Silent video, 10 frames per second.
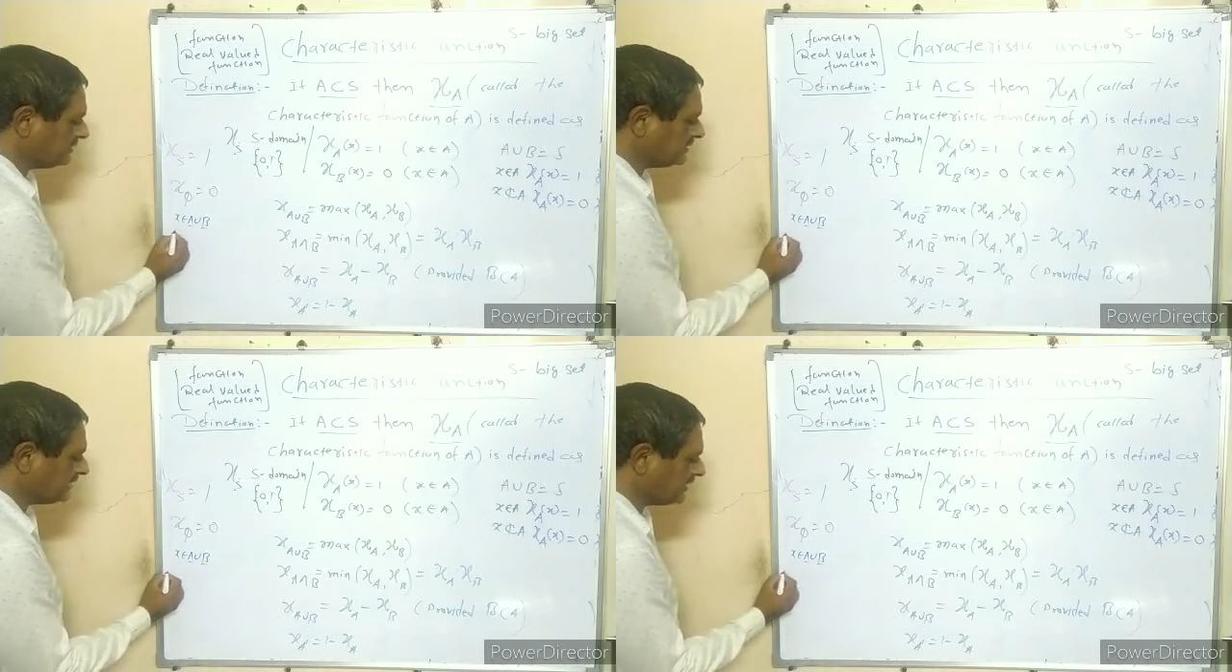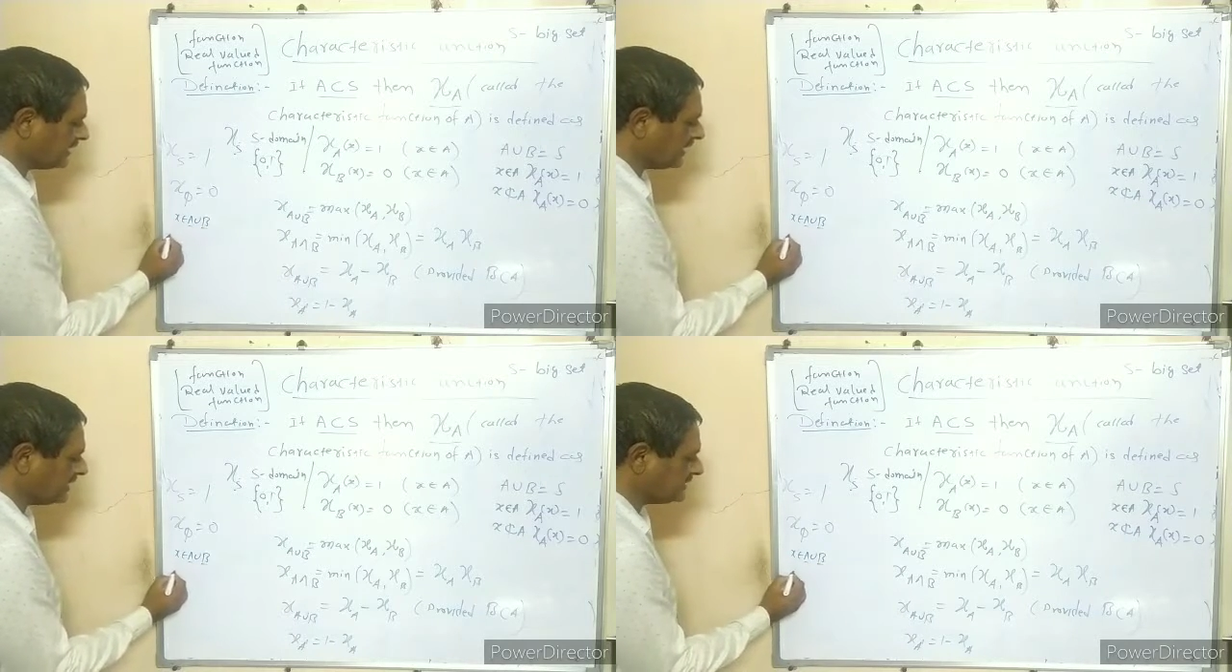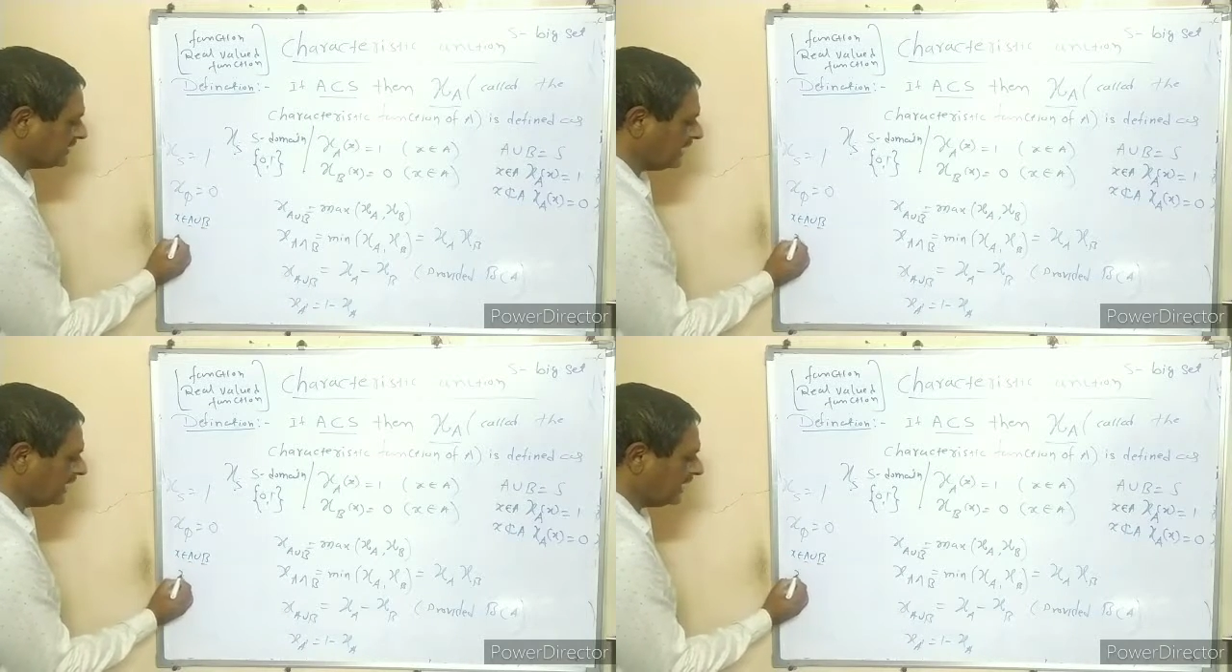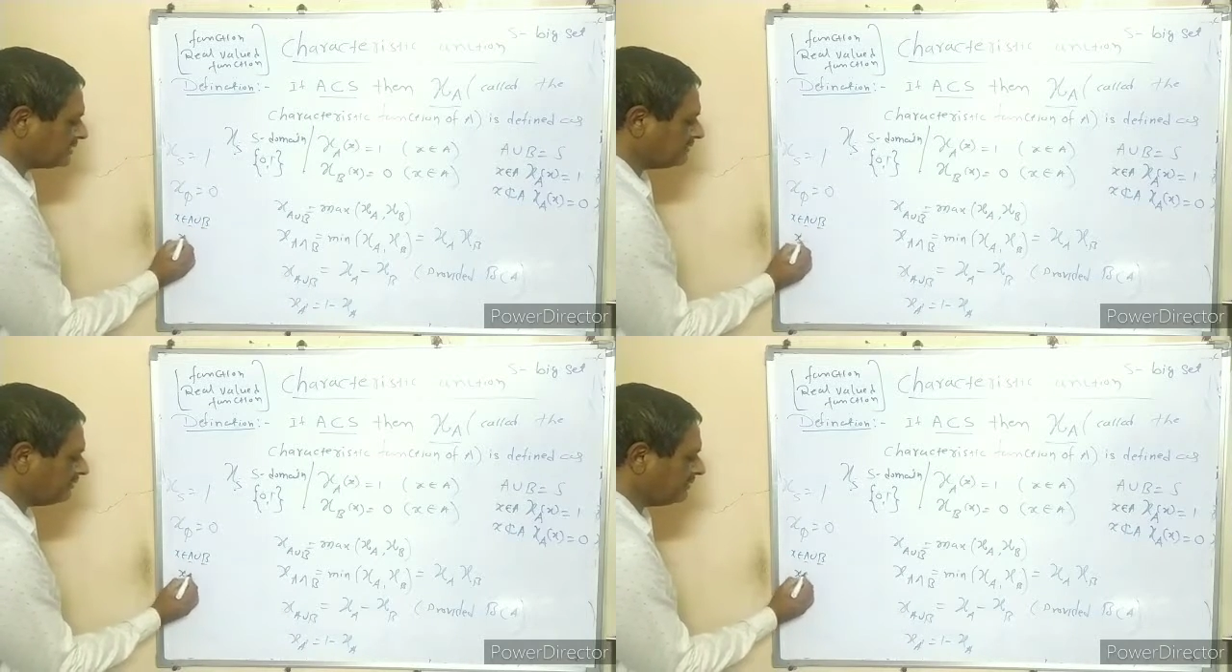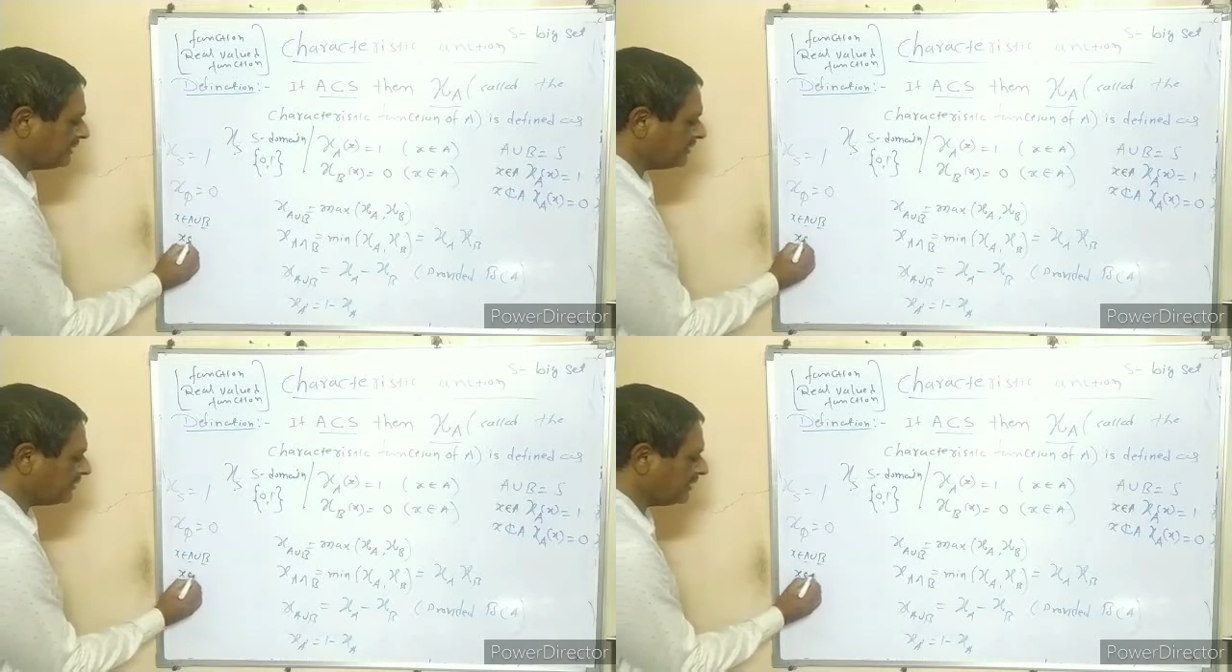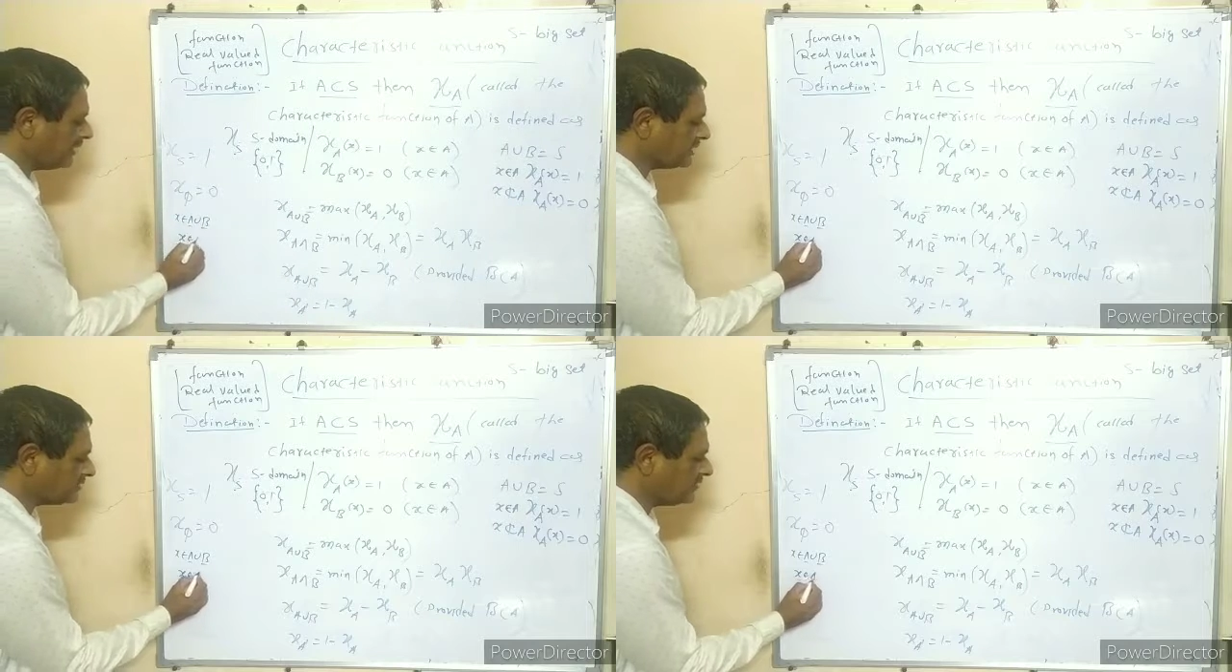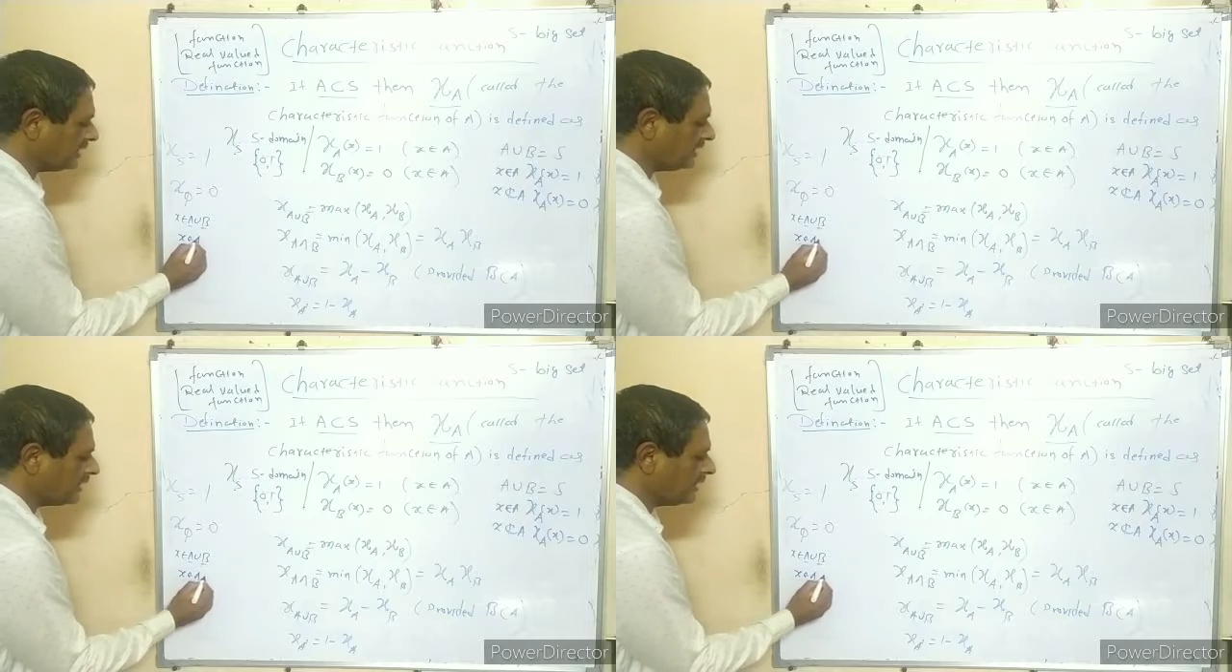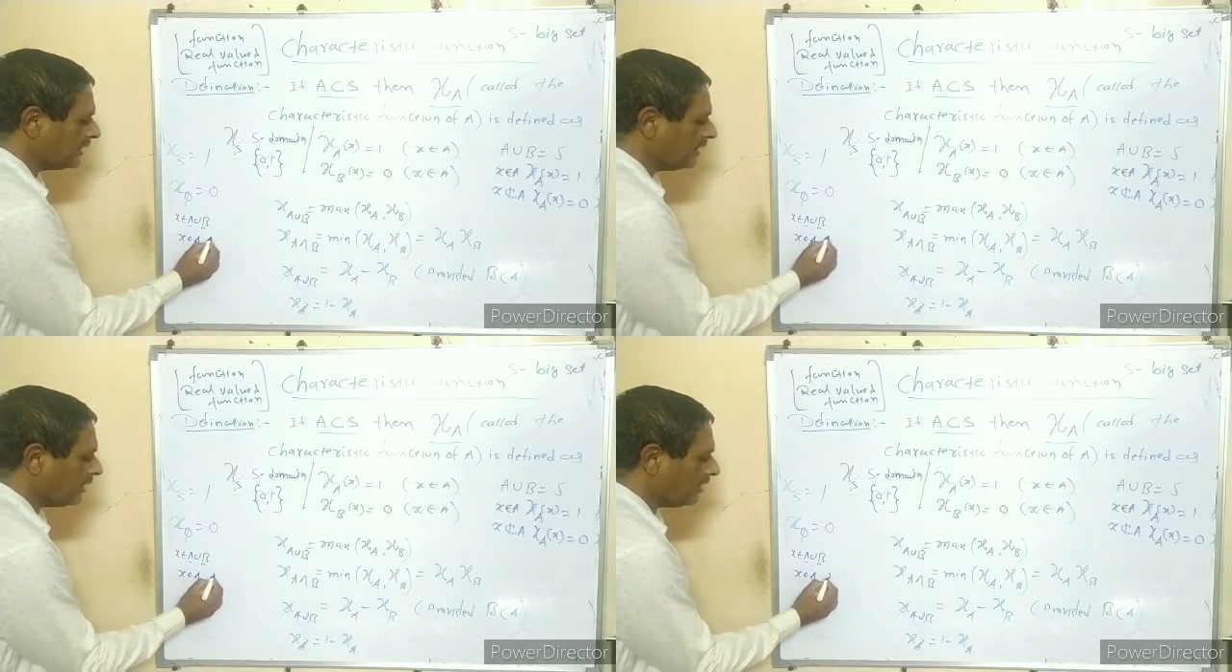This indicates X will be either belongs to A